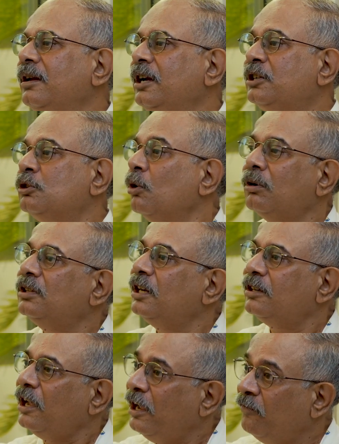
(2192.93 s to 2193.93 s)
It's not
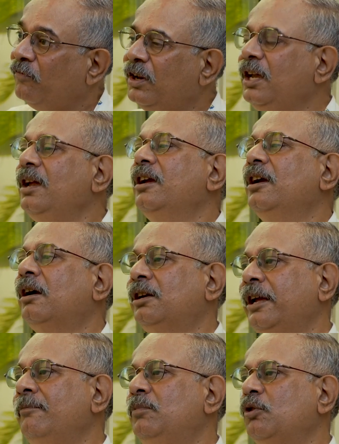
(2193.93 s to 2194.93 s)
that every
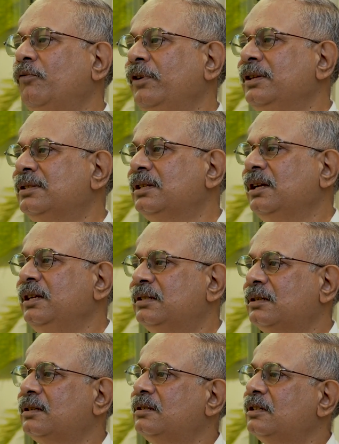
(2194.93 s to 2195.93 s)
attempt of his
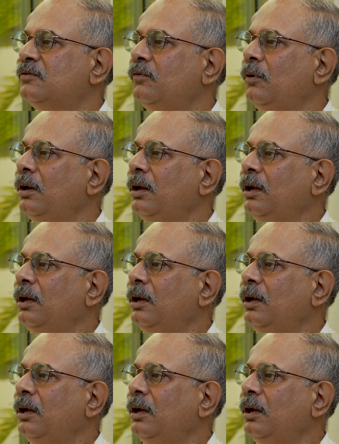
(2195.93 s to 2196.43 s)
is successful.